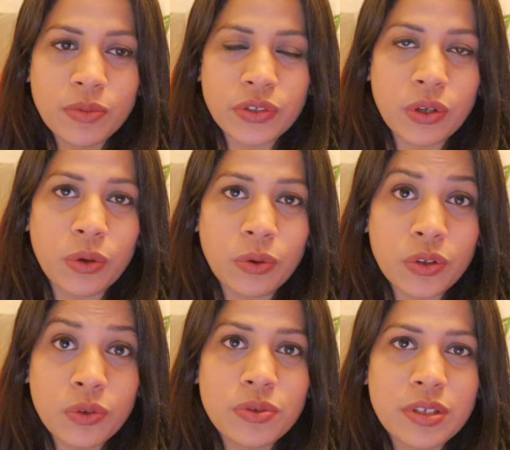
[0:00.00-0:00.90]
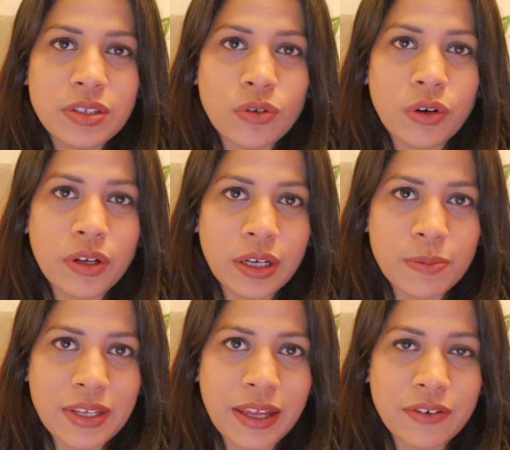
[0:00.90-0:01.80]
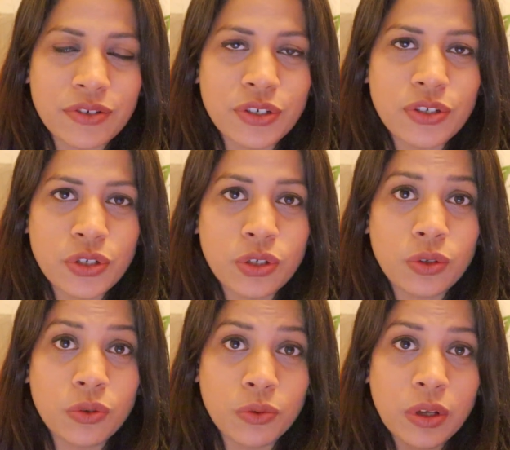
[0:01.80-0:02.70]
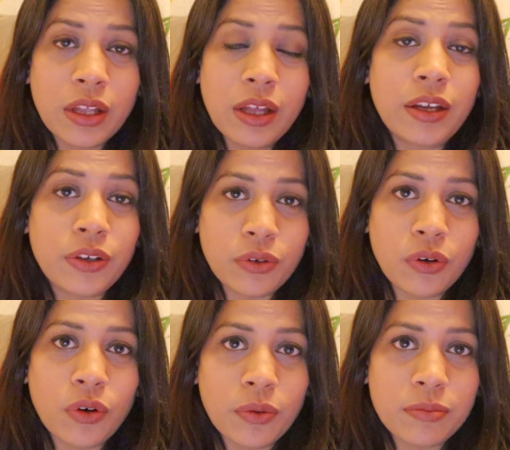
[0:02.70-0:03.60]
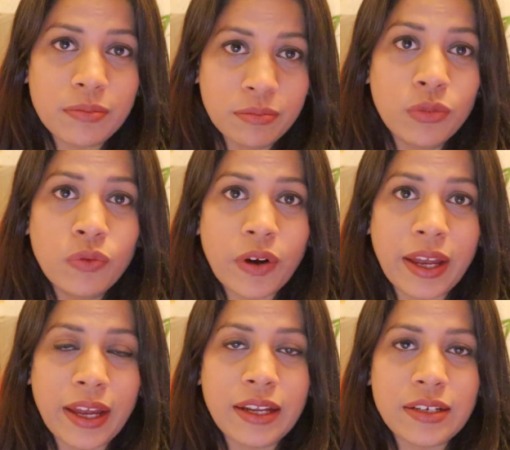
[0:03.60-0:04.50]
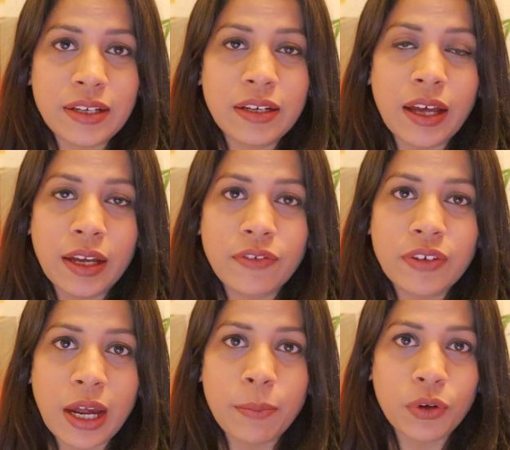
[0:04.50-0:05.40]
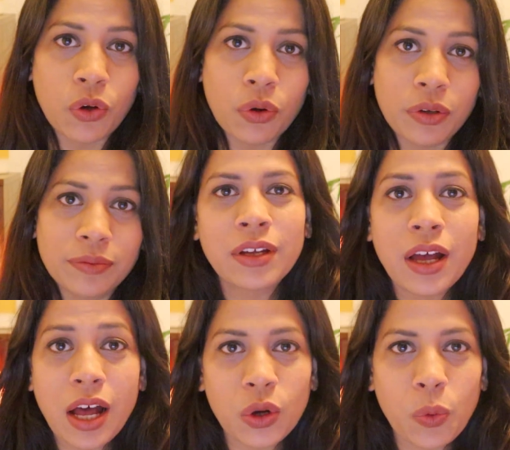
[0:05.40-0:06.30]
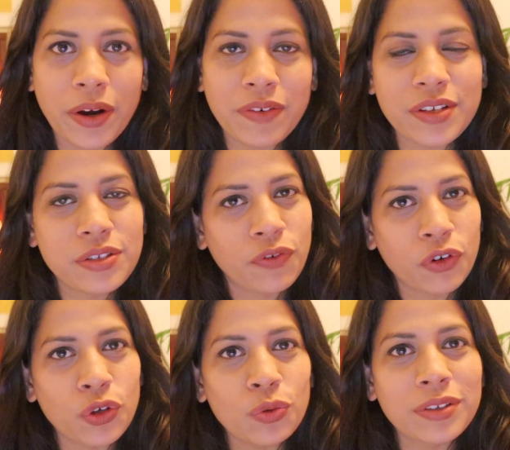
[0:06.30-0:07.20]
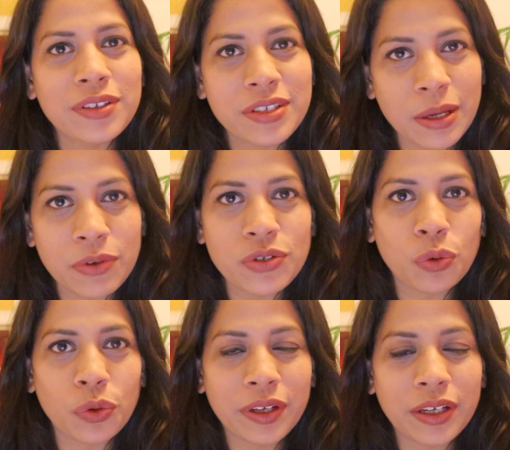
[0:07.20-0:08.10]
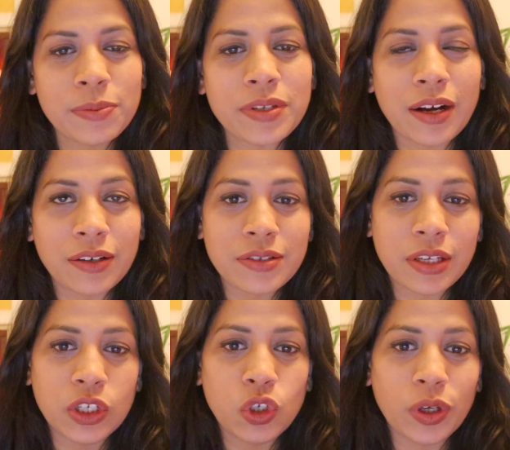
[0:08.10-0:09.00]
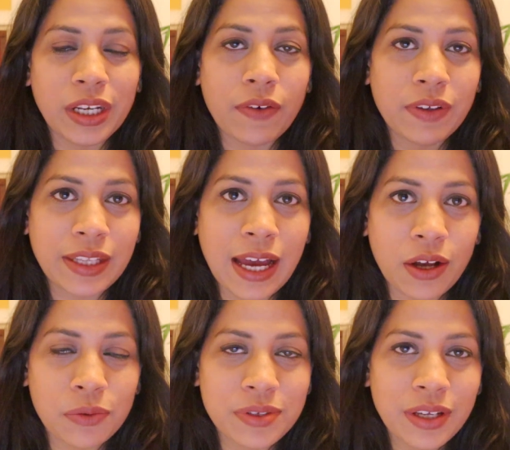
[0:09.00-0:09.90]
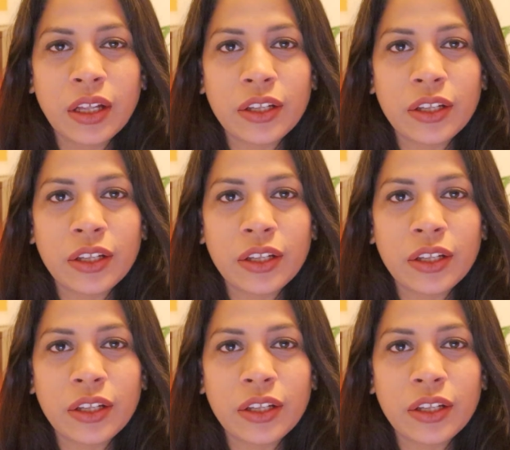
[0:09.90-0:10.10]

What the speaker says: So use the solar eclipse energy to, you know, move ahead in life, Capricorn. Aquarius, for you, the December solar eclipse occurs in your 11th house.